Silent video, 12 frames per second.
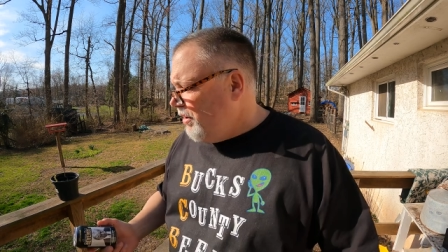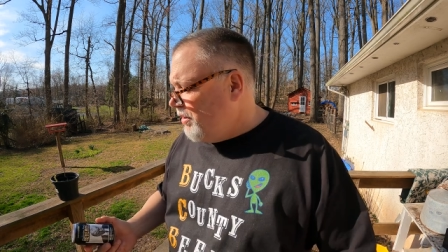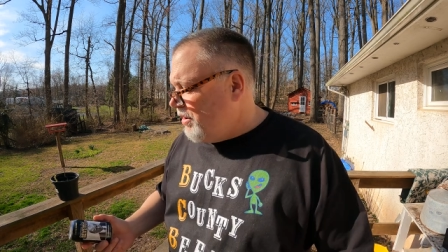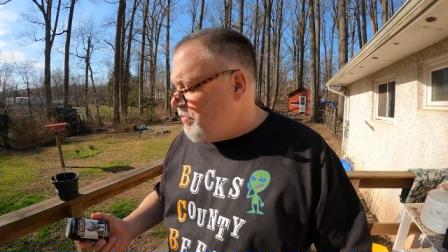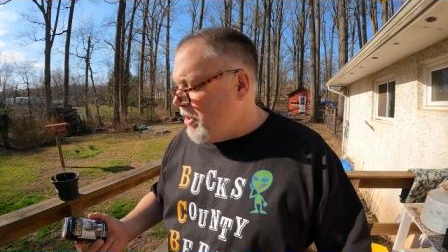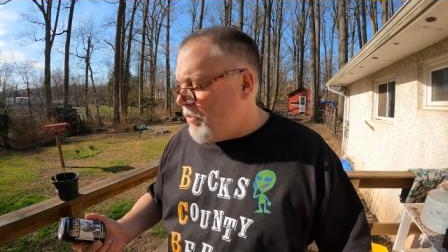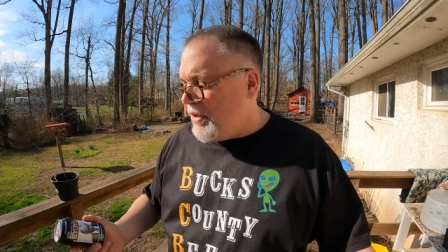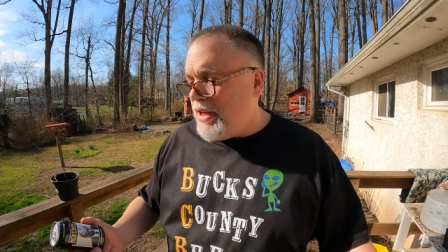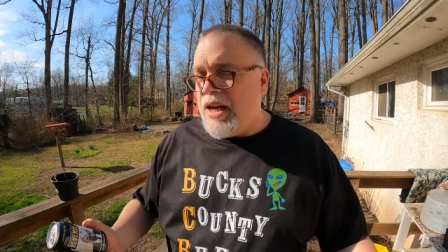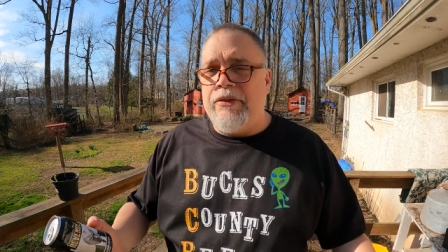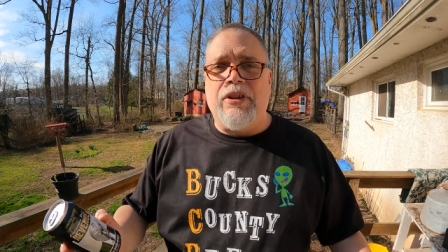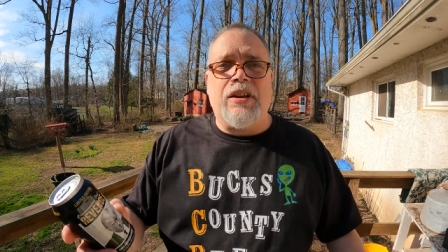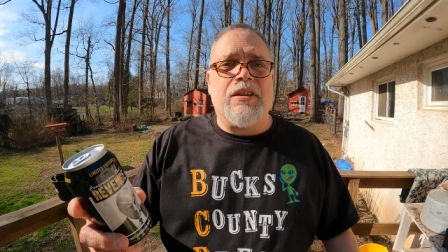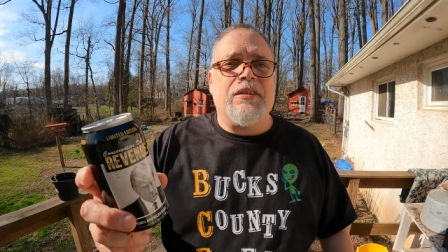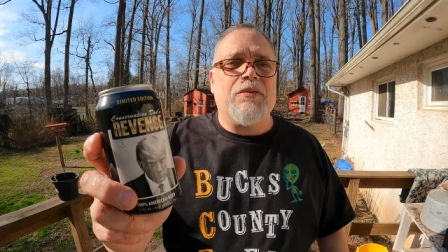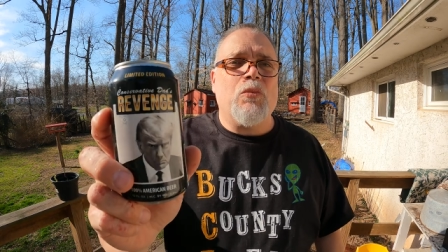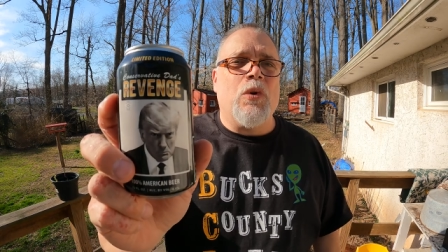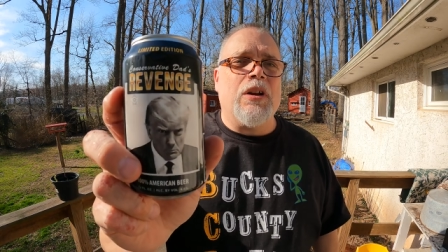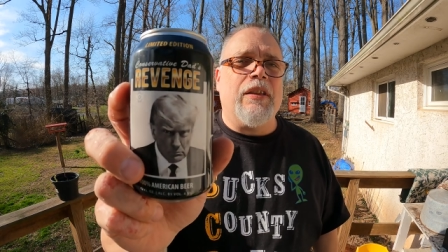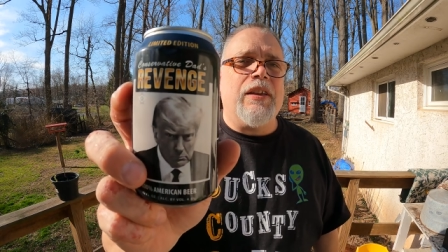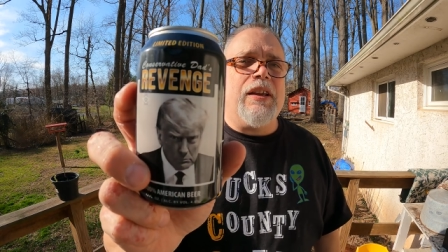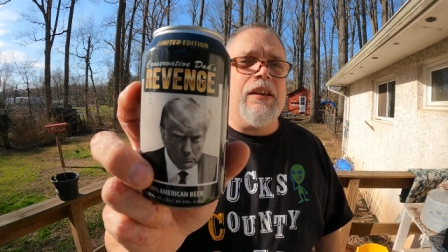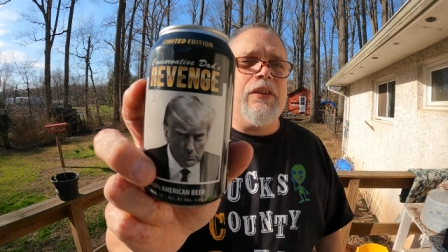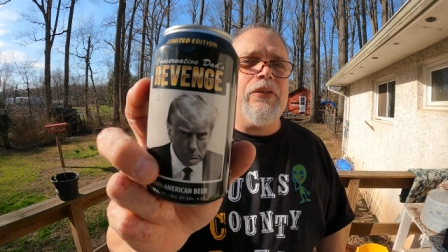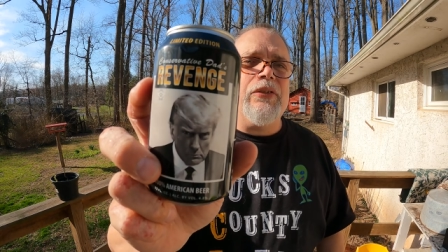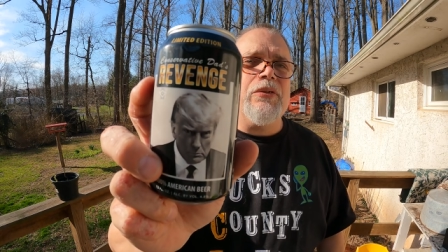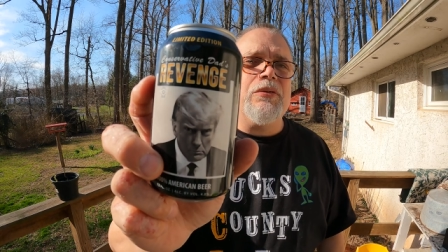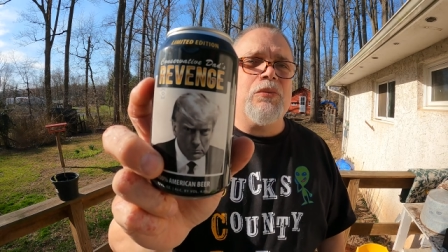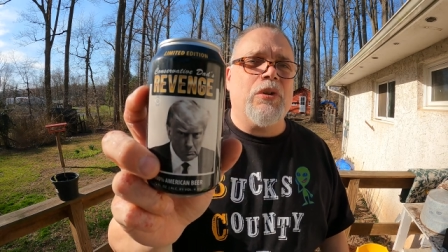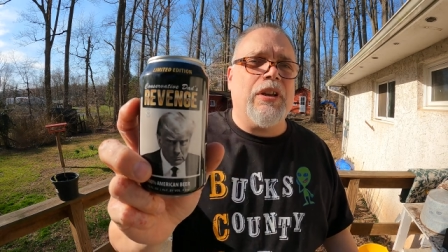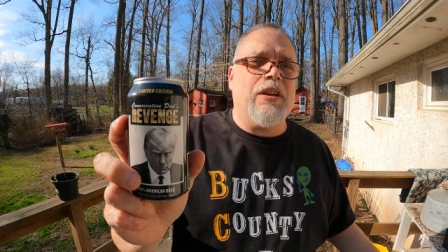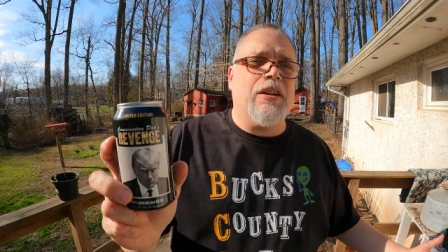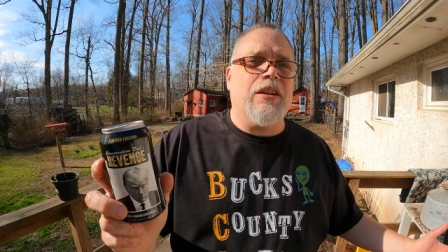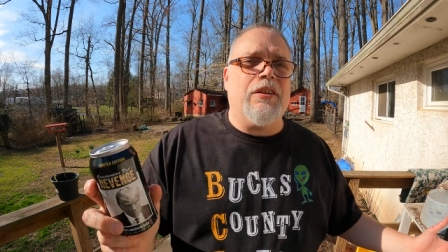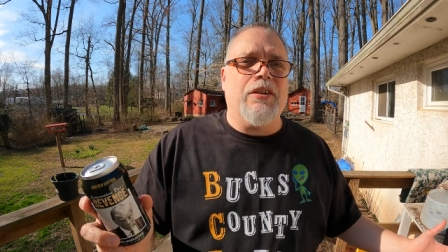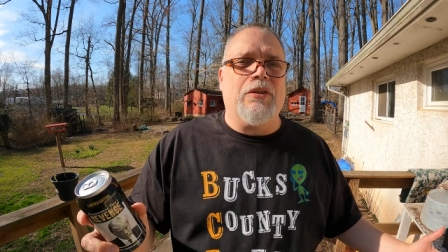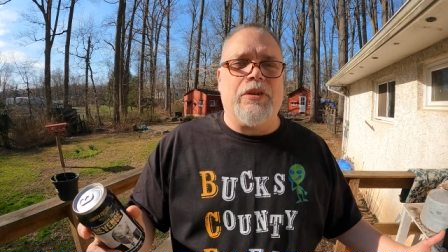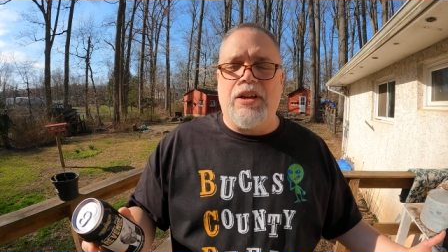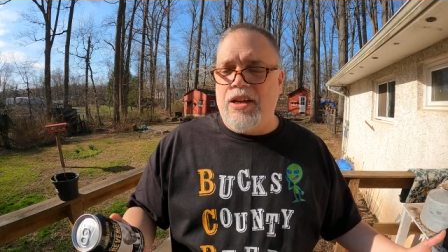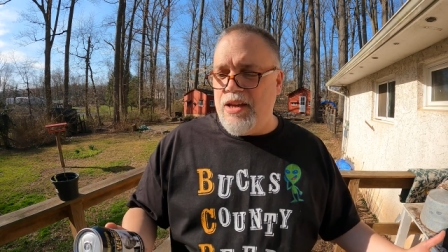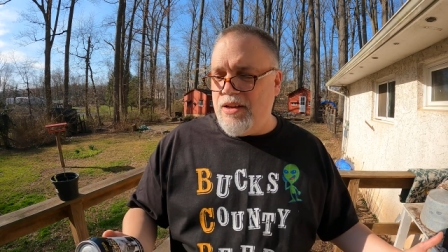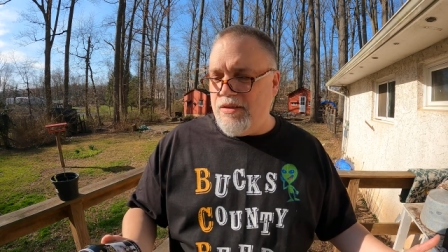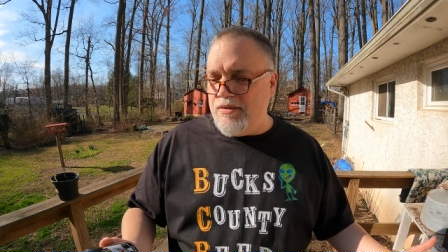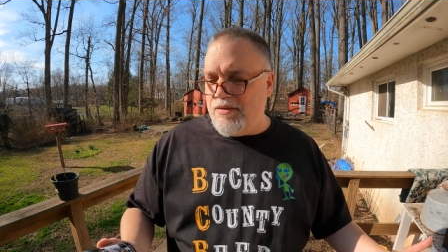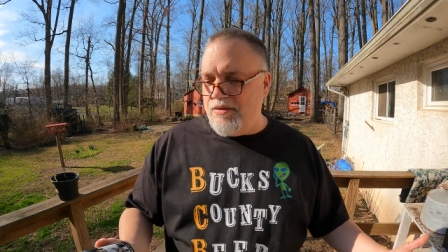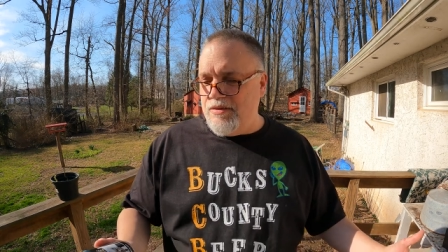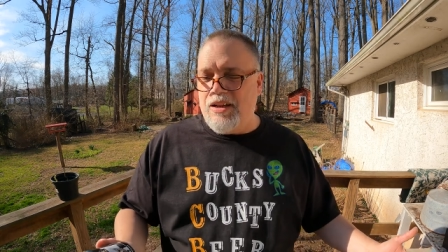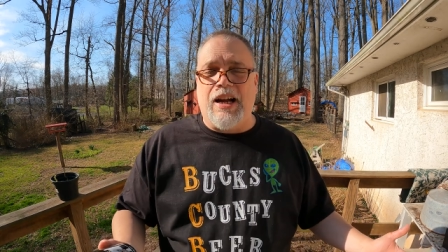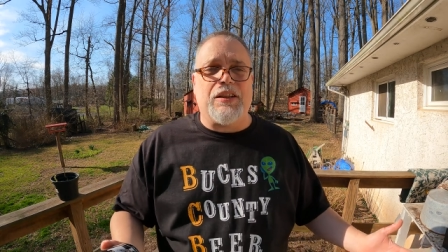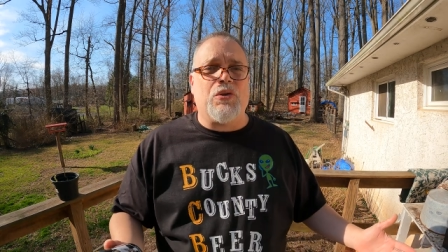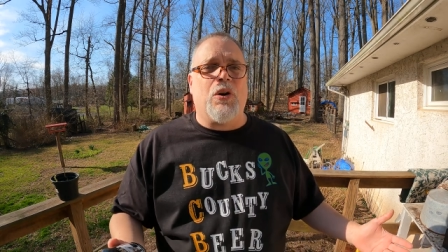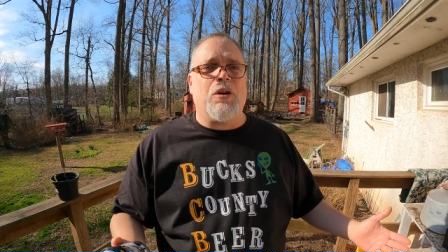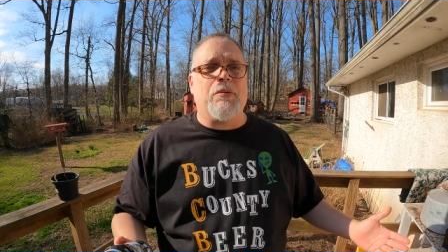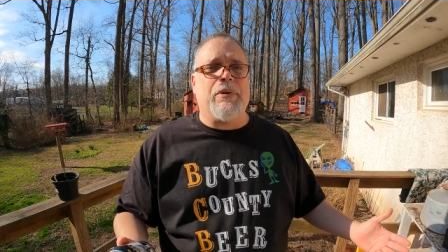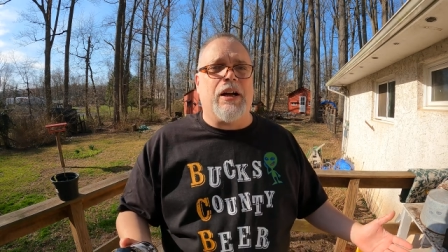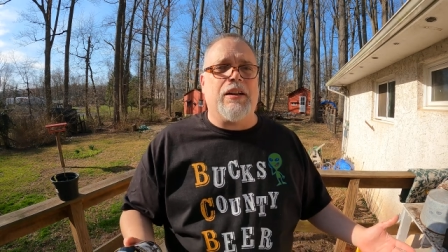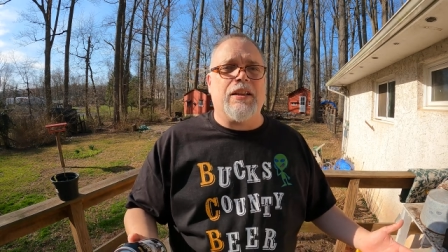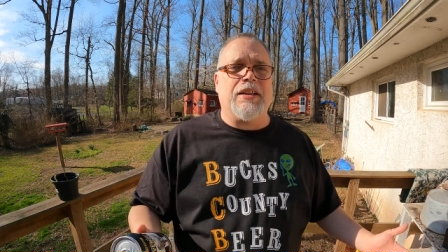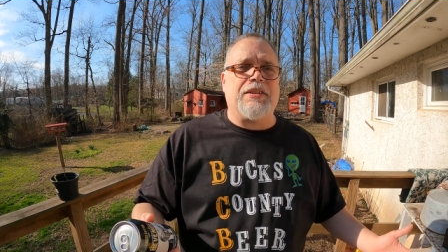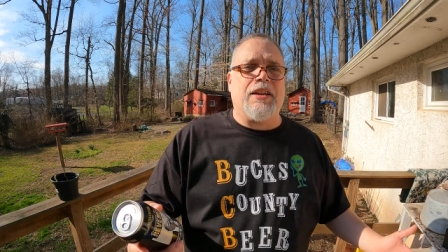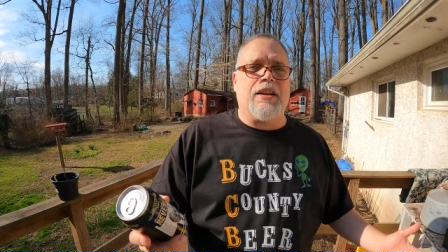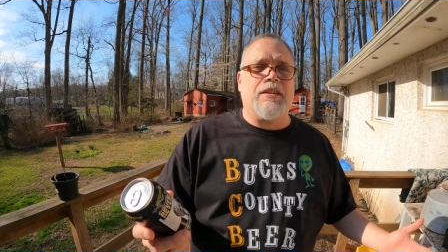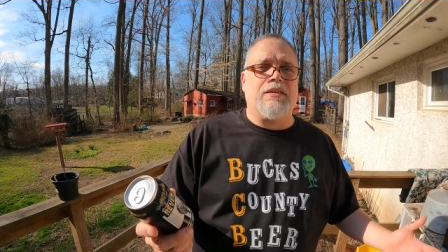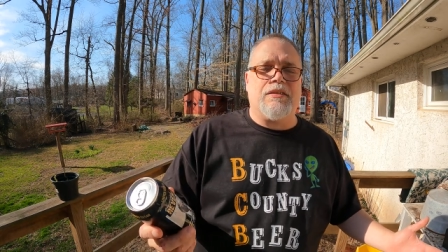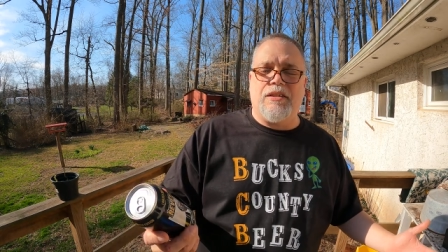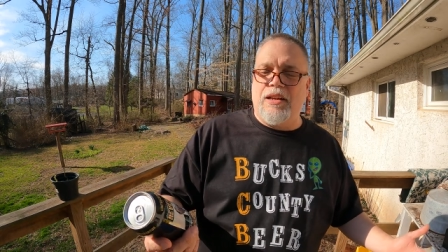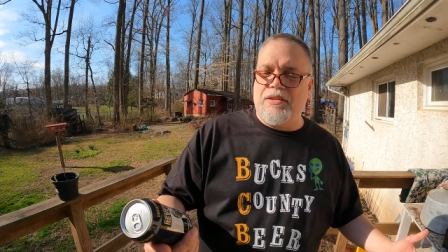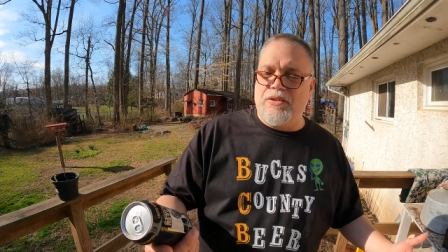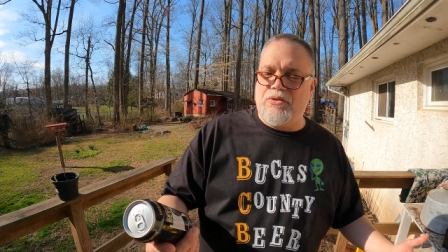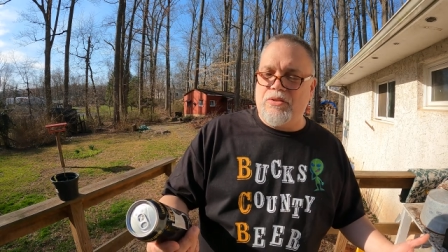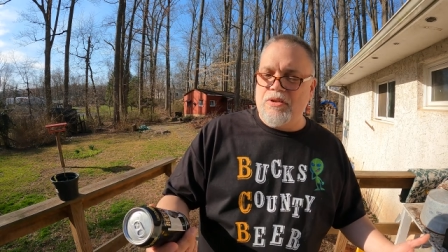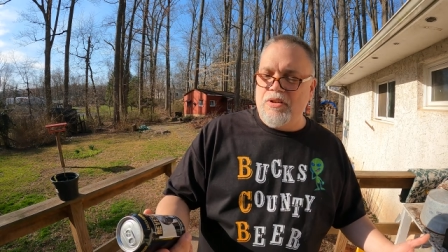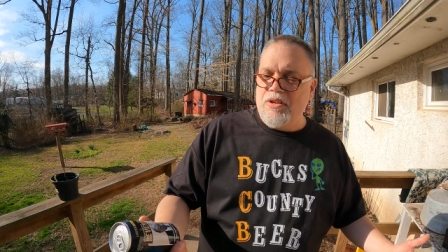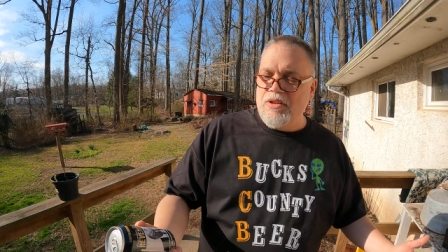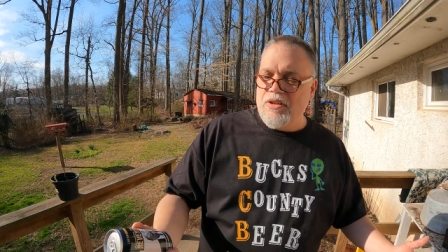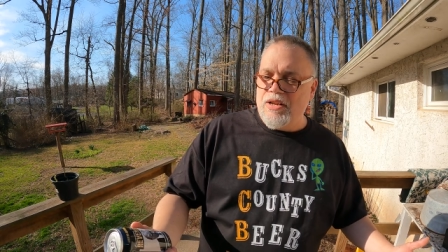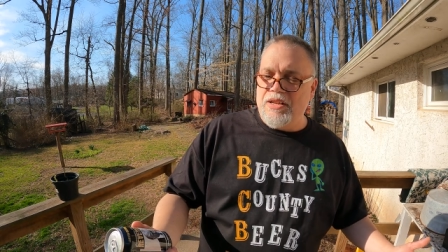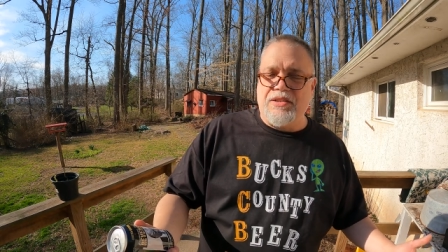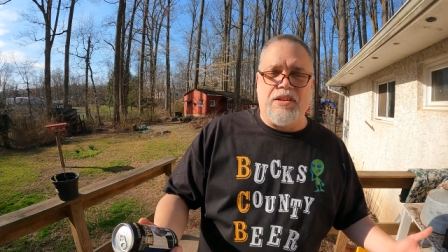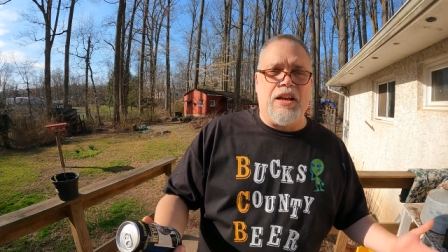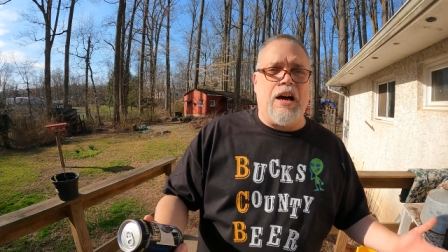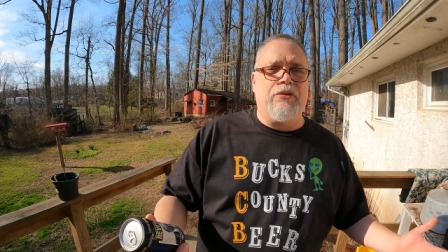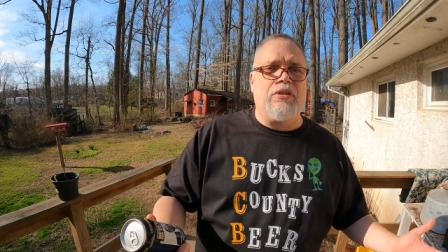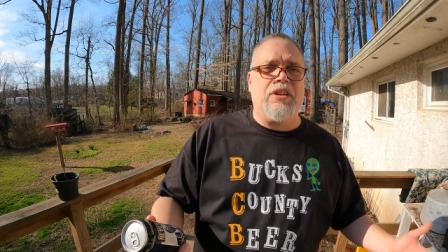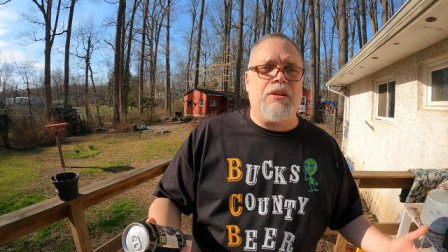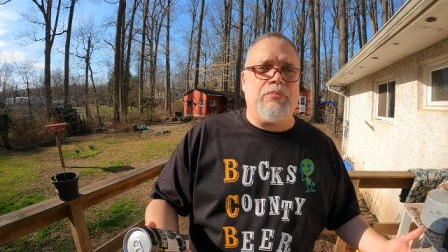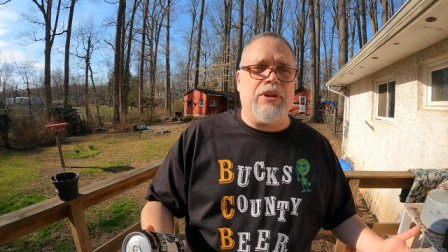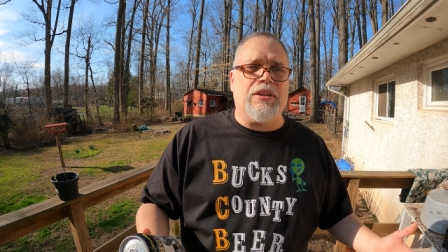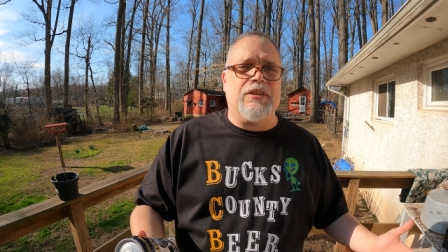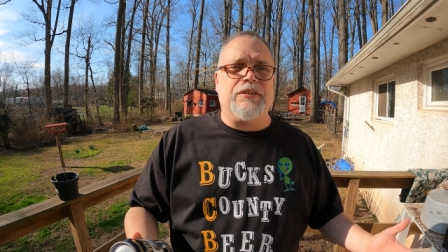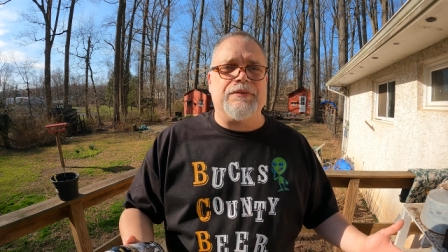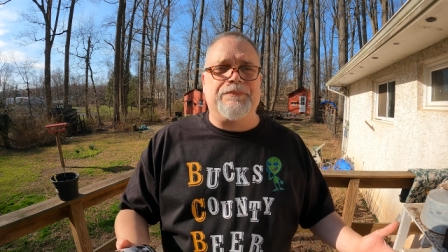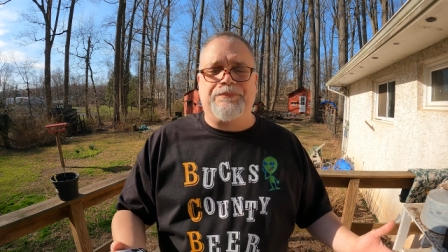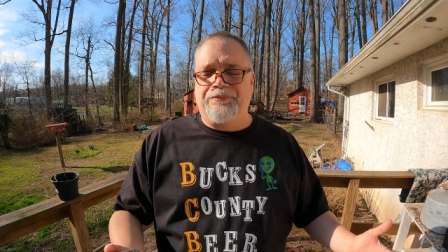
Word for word: but when you have a, one of these, what are you going to do? You can't not talk about it. That's like, it's a, it's a novelty beer.